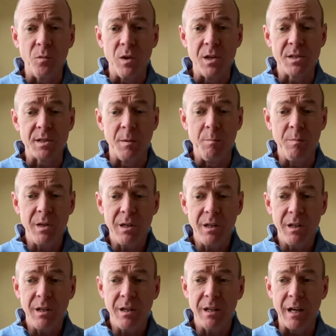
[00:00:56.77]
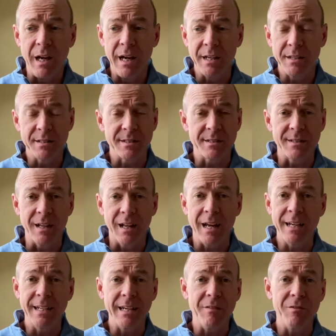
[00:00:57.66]
to me, it's
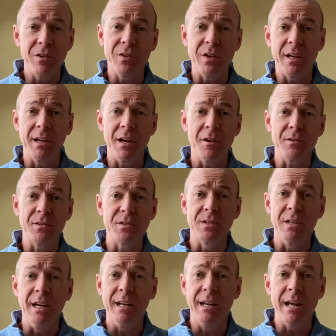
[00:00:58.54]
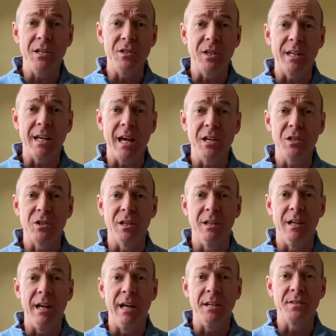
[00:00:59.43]
like everything else in
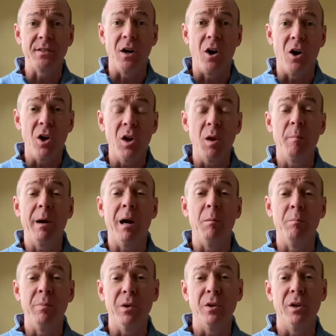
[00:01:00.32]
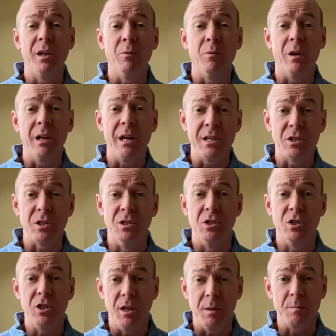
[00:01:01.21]
education, it's all about building
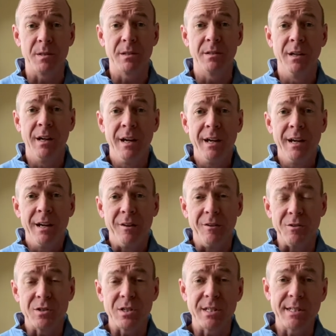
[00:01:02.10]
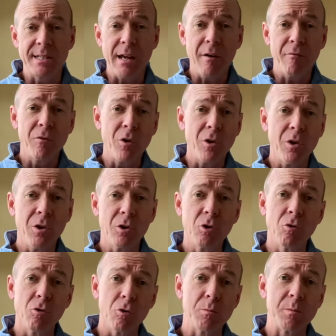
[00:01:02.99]
relationships. There's several
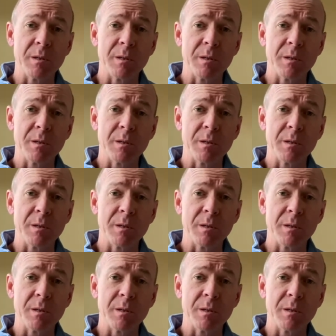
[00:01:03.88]
groups